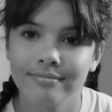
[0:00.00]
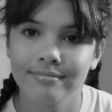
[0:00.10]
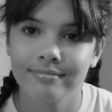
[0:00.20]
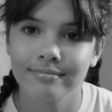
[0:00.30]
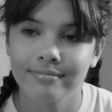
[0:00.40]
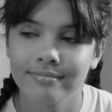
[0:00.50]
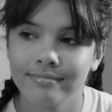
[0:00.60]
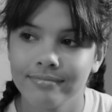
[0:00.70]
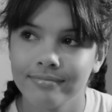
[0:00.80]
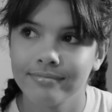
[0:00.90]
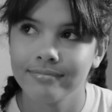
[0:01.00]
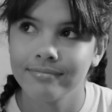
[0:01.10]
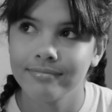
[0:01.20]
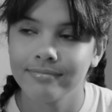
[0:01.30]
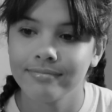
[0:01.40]

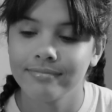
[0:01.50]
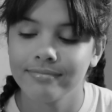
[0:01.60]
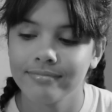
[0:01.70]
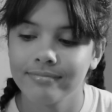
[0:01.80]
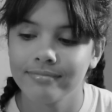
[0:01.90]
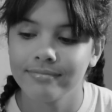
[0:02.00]
Nothing is said.